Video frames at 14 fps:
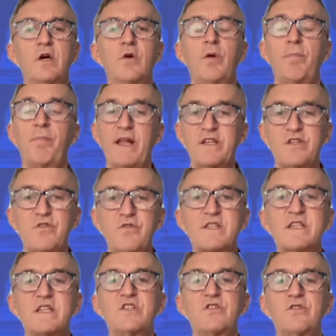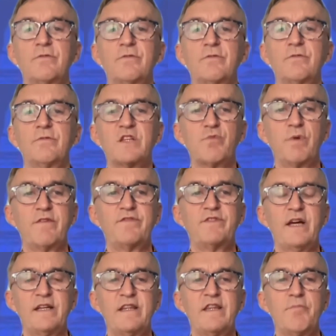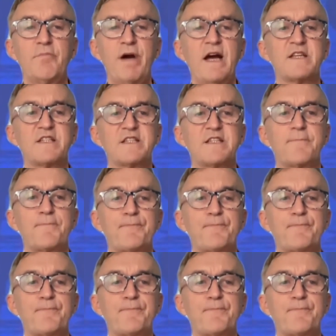We pledge to assist you, as we have done in the past.